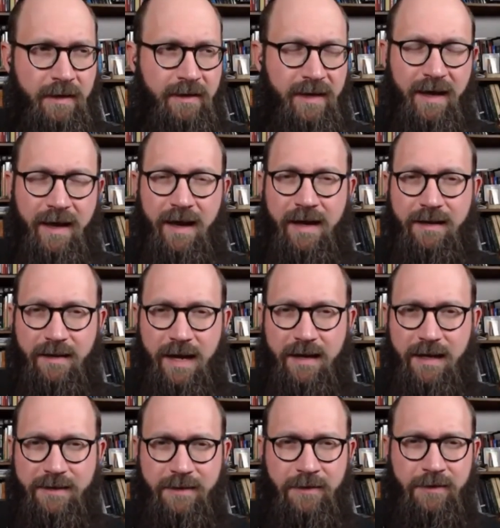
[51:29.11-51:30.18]
yeah, I'd, I'd
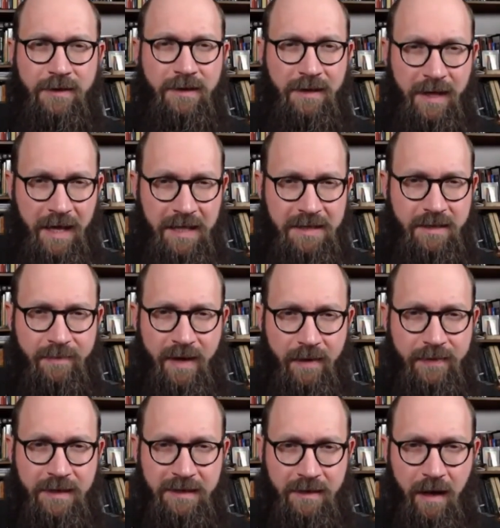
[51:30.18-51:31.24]
like to learn less
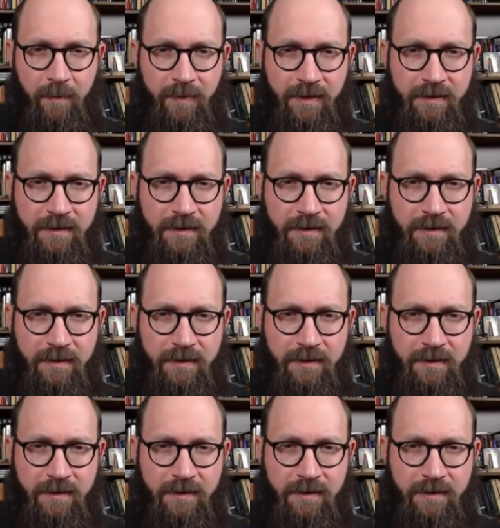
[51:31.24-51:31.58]
about these topics.